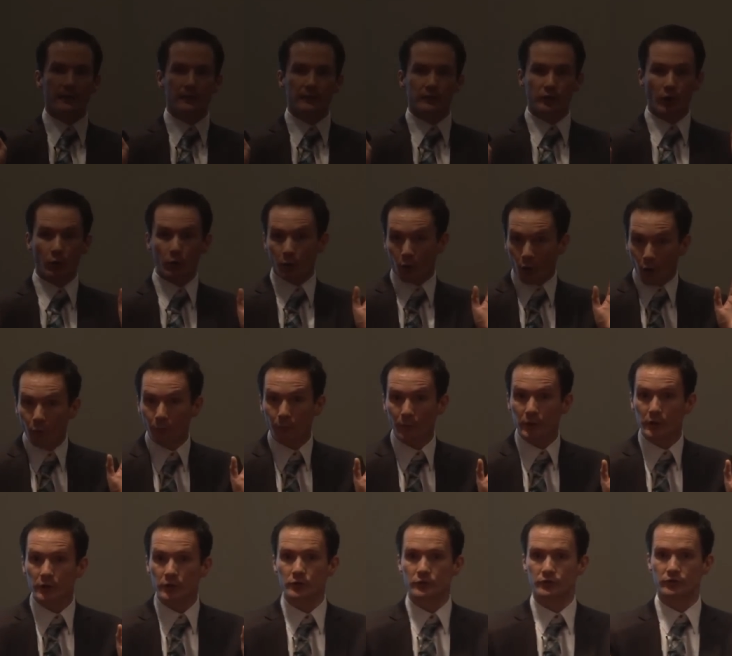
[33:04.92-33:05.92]
Don't
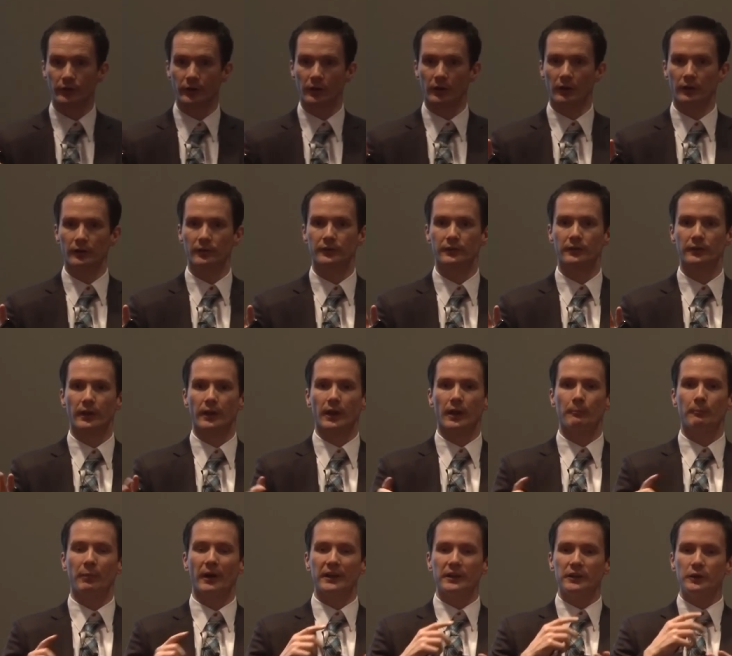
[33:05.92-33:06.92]
overuse drills,
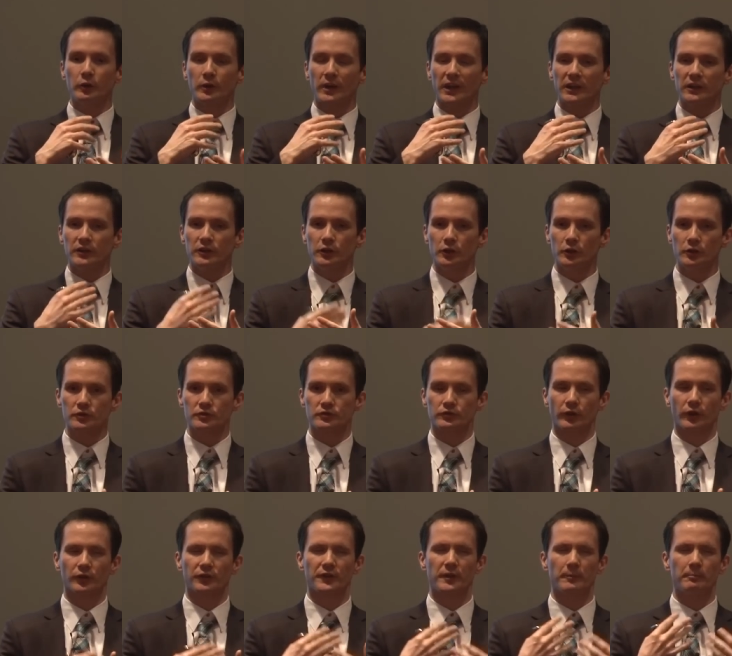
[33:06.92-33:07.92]
but you can use
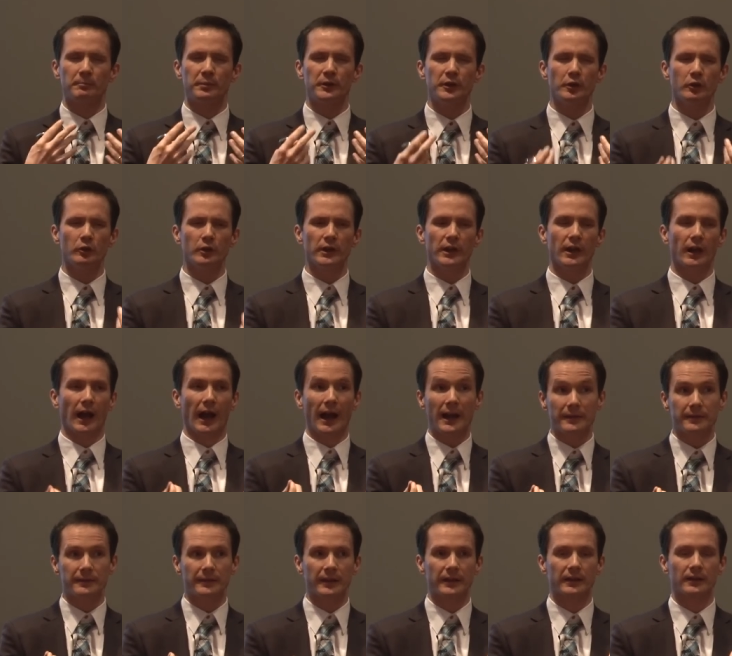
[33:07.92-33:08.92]
drills. The beauty, I
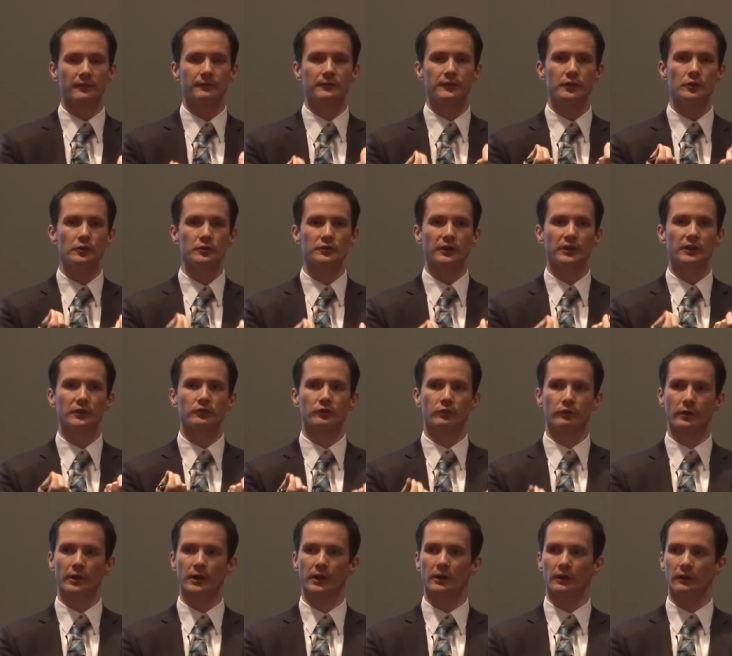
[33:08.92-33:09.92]
think, of using
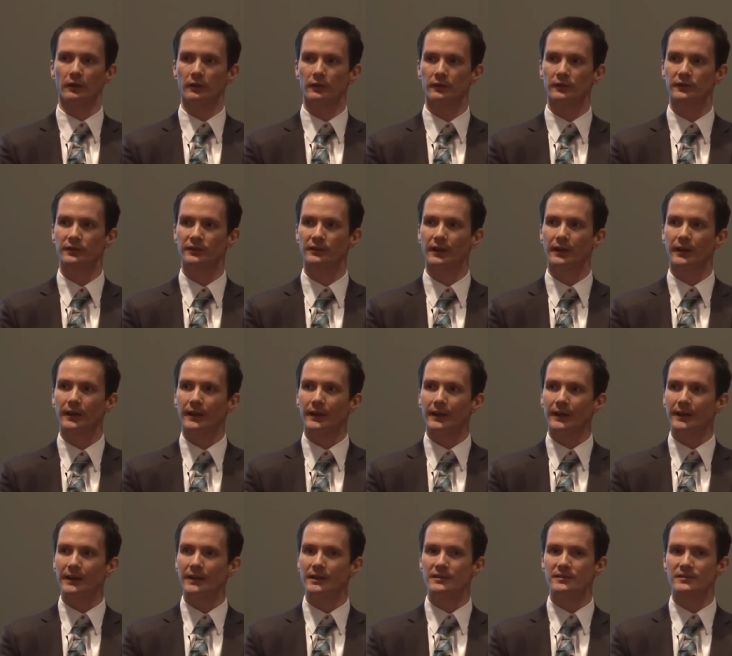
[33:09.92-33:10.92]
drills
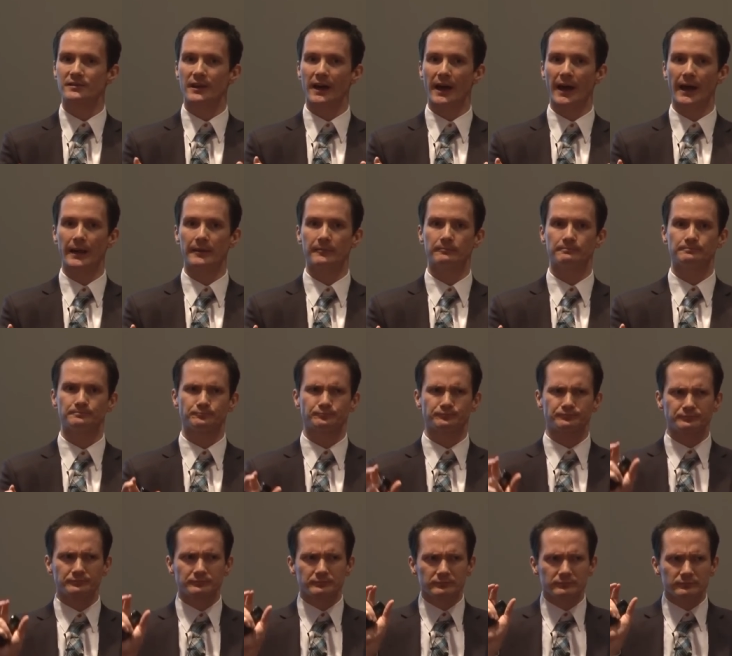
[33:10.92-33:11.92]
is that
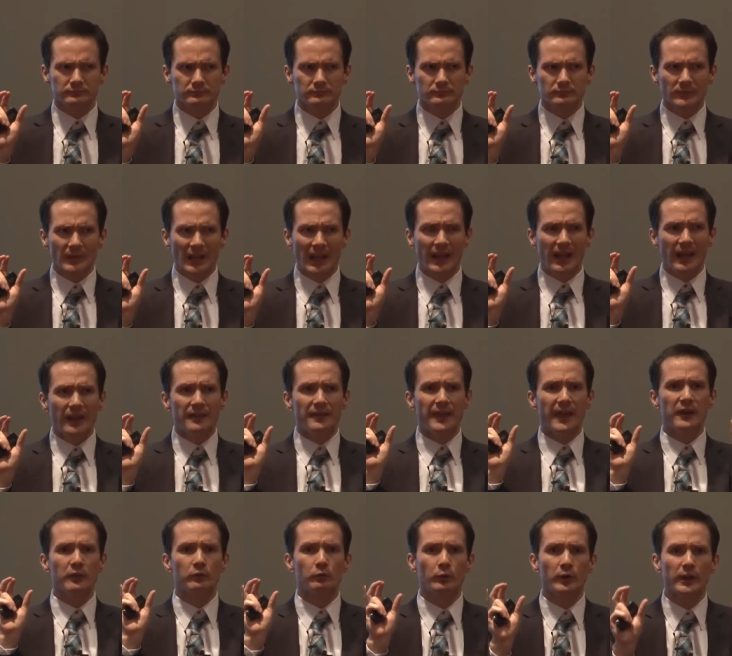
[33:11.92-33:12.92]

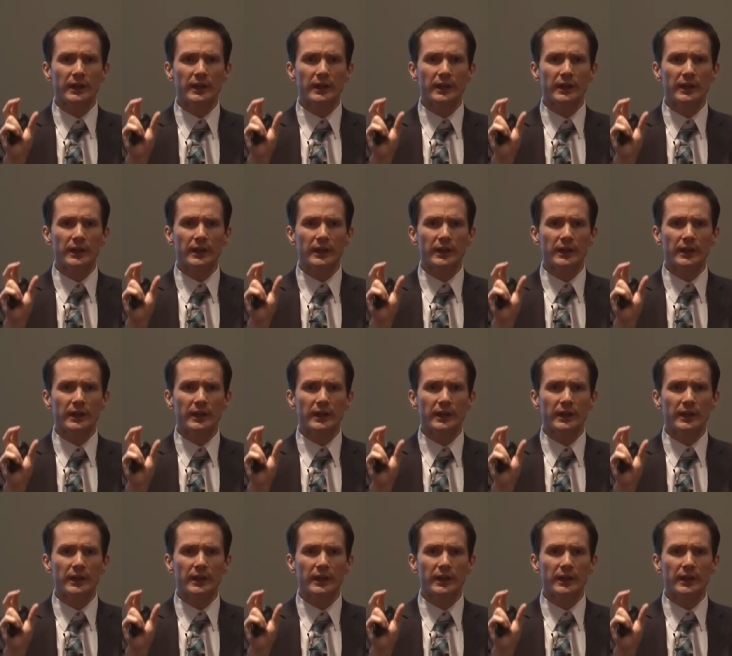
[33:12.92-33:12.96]
they